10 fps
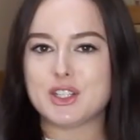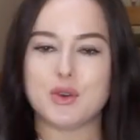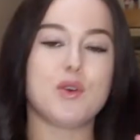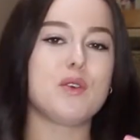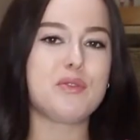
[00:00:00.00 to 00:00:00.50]

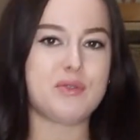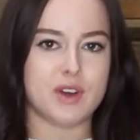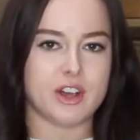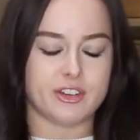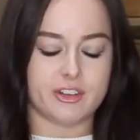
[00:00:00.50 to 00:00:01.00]
little
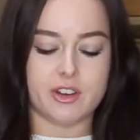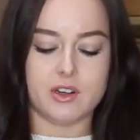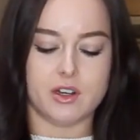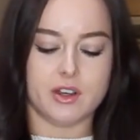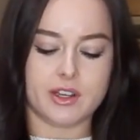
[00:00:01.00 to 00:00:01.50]
flushed
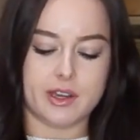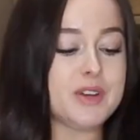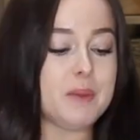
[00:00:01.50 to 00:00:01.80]
look.